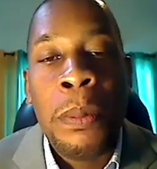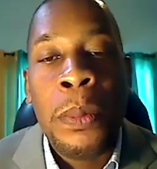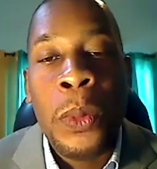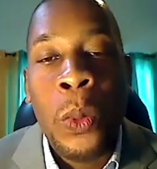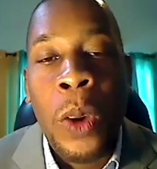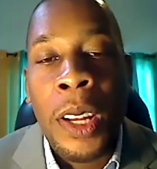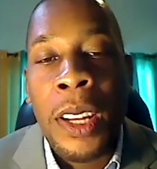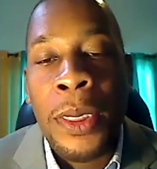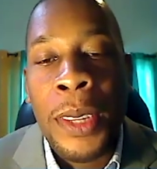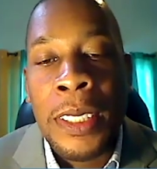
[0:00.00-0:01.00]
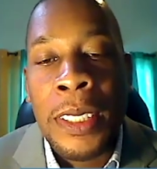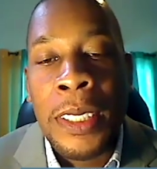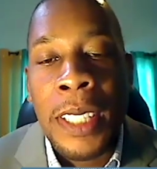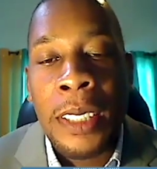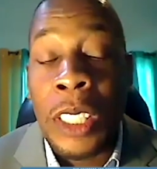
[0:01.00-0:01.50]
one of the things
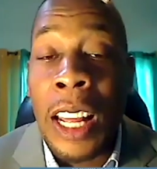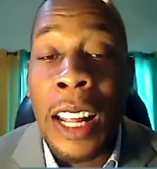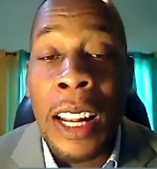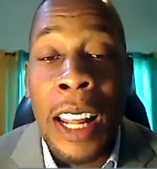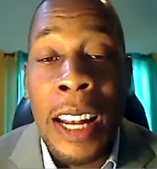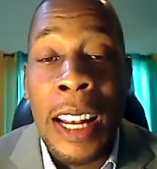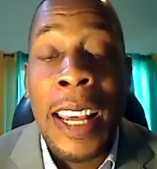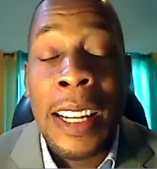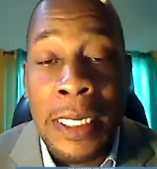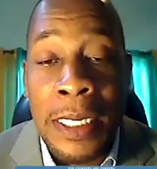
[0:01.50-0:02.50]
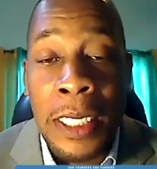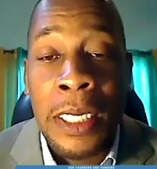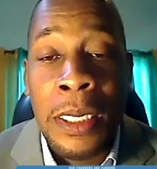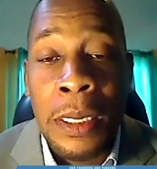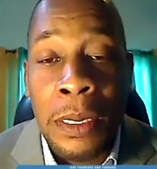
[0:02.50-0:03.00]
that a
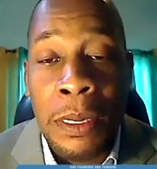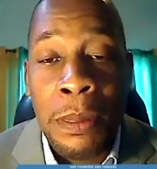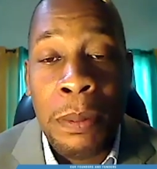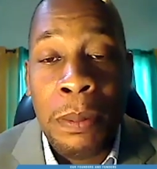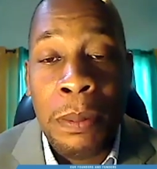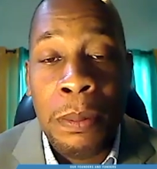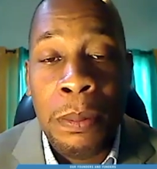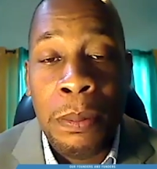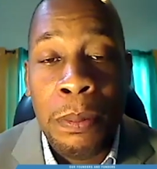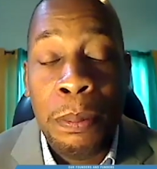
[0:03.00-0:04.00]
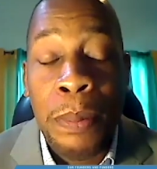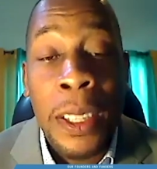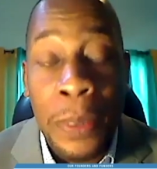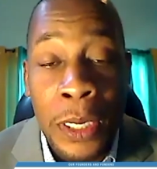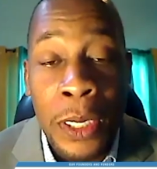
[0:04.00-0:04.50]
legacy
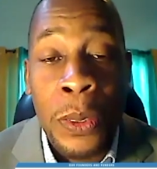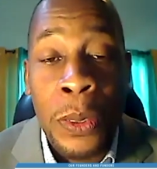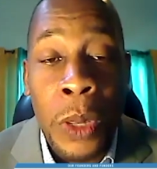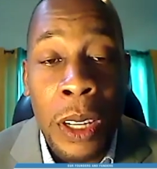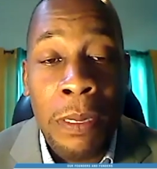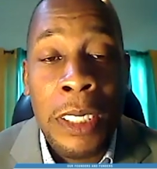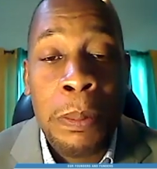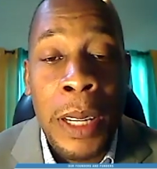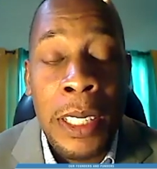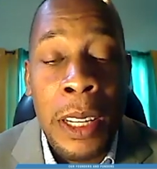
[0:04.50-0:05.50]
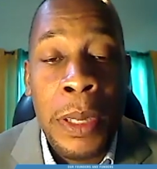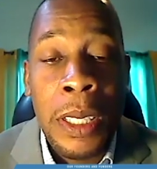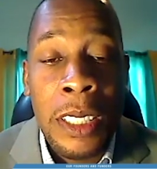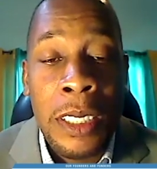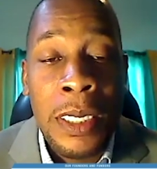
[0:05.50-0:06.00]
benefit, if you will, of this
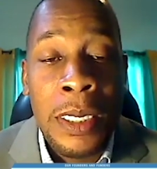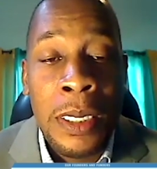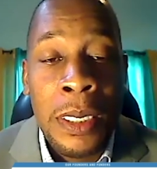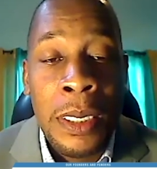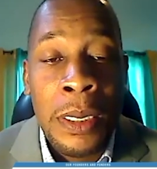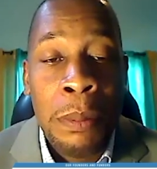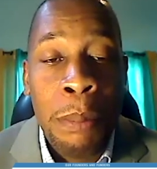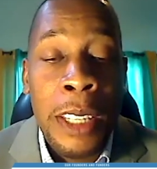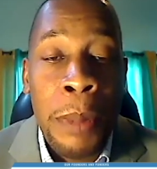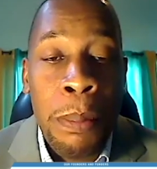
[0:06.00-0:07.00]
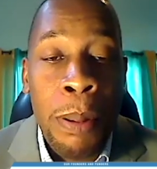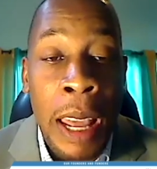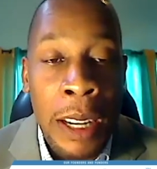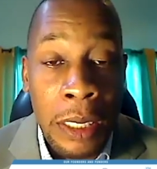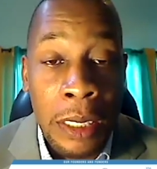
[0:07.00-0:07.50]
pandemic is pandemic
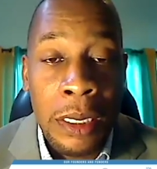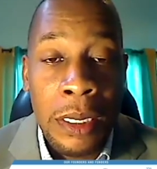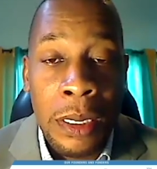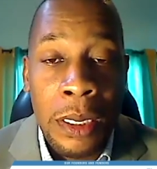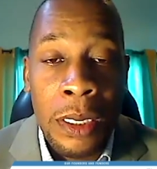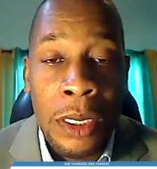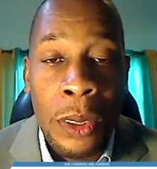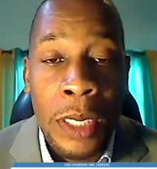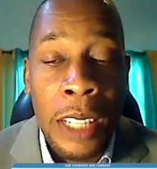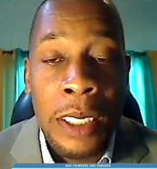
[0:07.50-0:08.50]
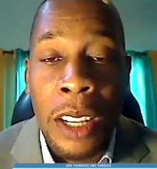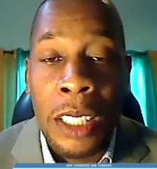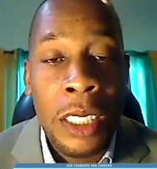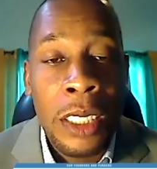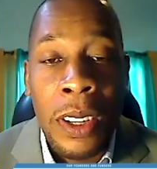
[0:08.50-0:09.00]
planning. So that's
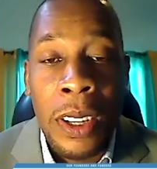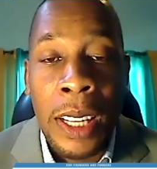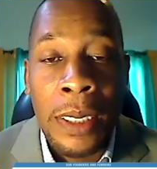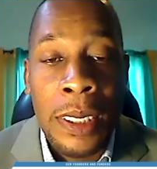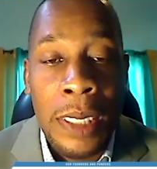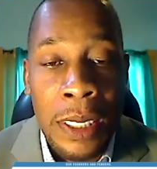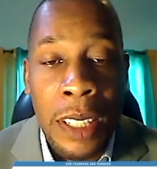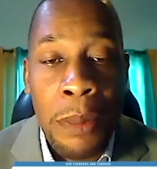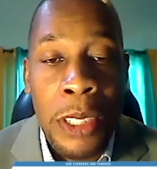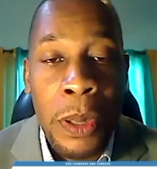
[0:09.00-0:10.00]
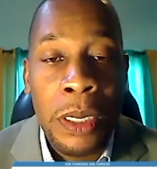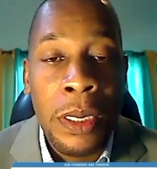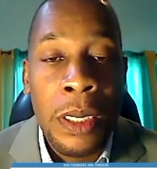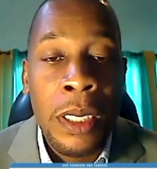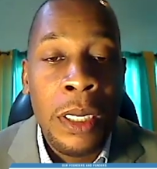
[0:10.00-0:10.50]
not just for health systems, but
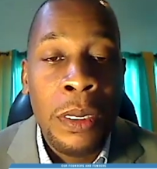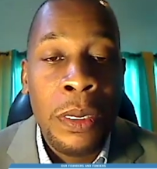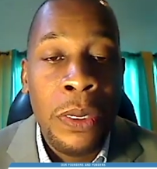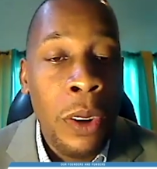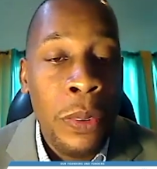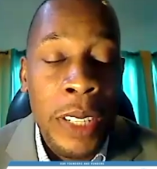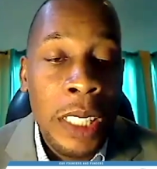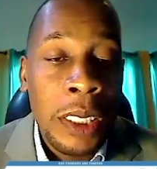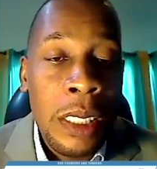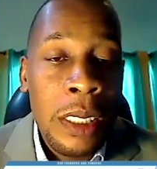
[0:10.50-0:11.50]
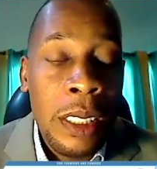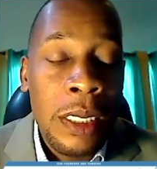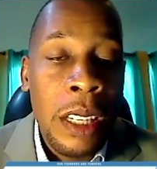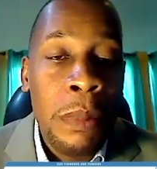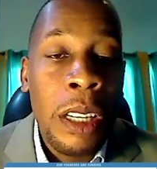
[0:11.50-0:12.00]
for financial
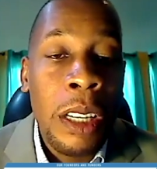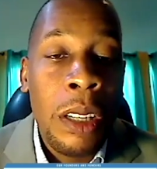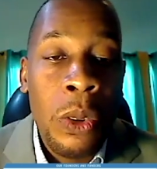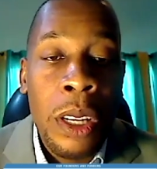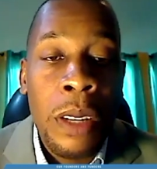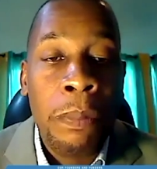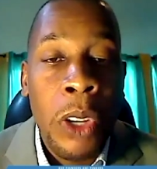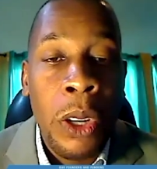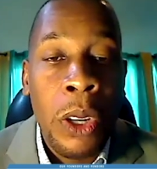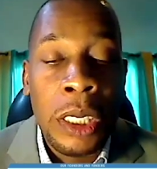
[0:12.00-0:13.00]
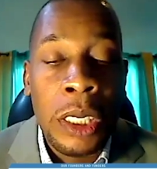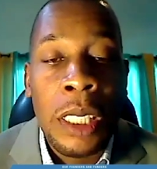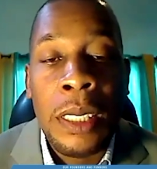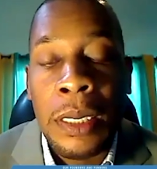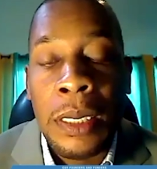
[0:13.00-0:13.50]
system, including our digital
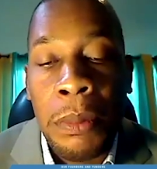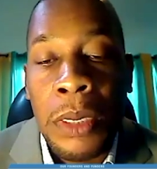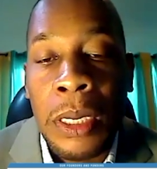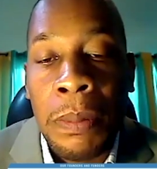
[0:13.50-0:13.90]
systems.